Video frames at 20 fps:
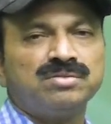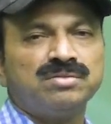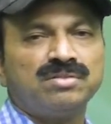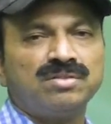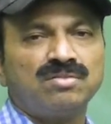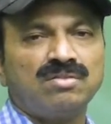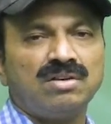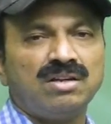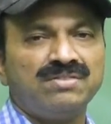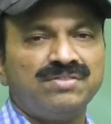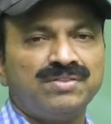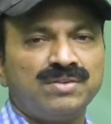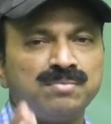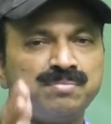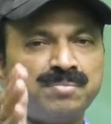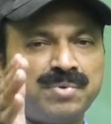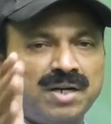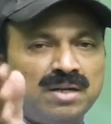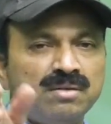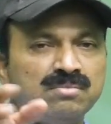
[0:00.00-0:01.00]
you will qualify
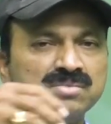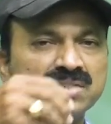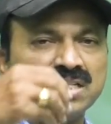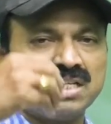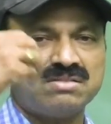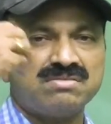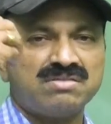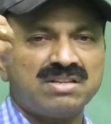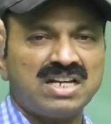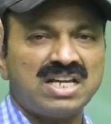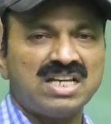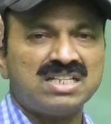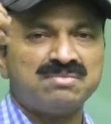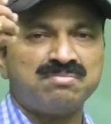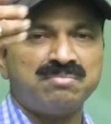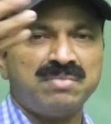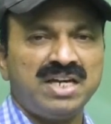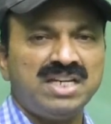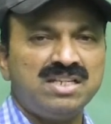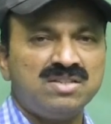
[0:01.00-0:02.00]
prelims as well as
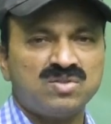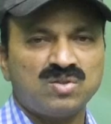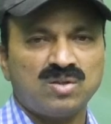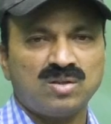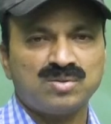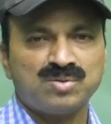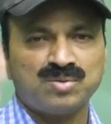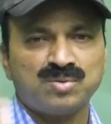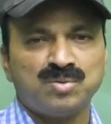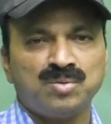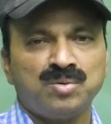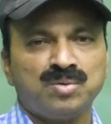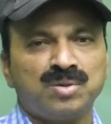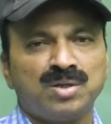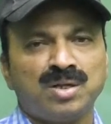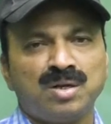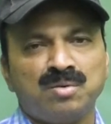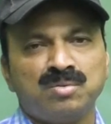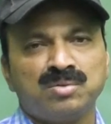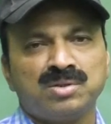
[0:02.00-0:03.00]
mains also, no
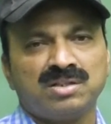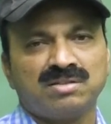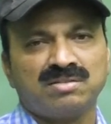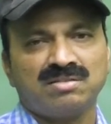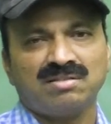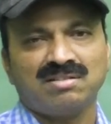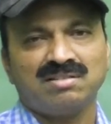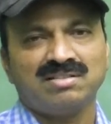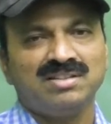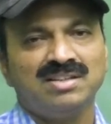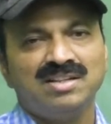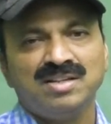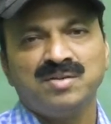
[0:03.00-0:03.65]
doubt at all.